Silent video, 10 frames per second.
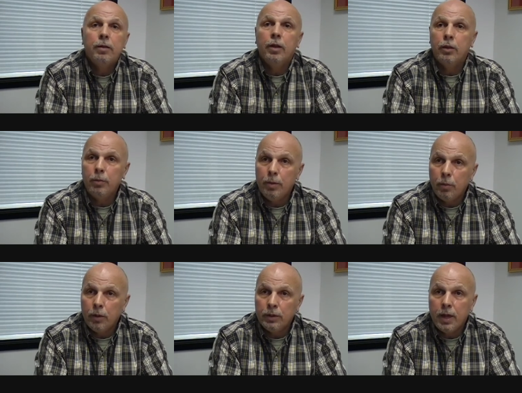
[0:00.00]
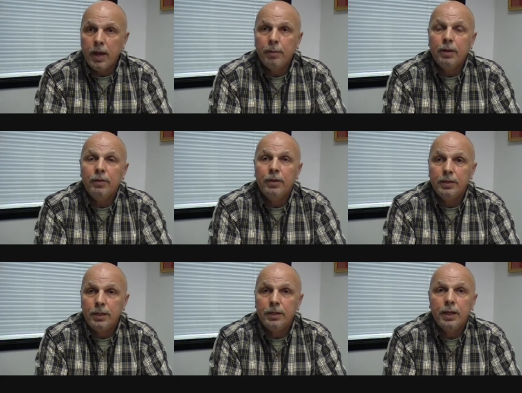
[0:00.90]
a little bit more time giving the
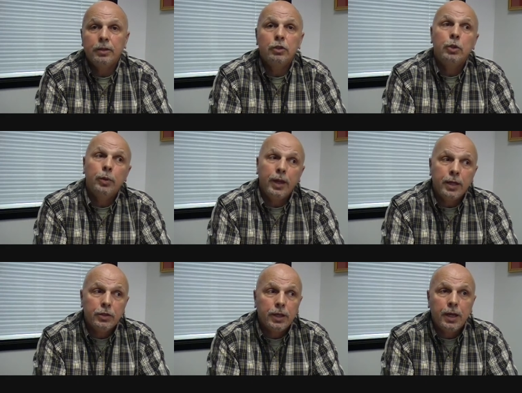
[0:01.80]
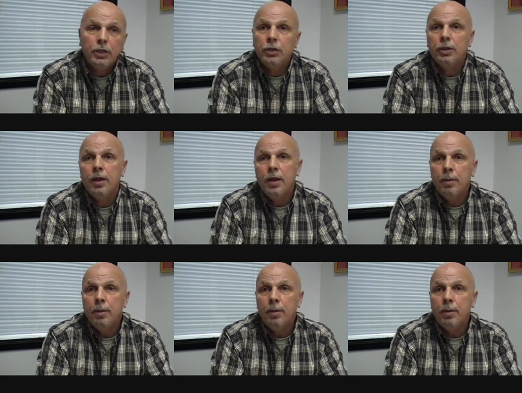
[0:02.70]
details, doing education,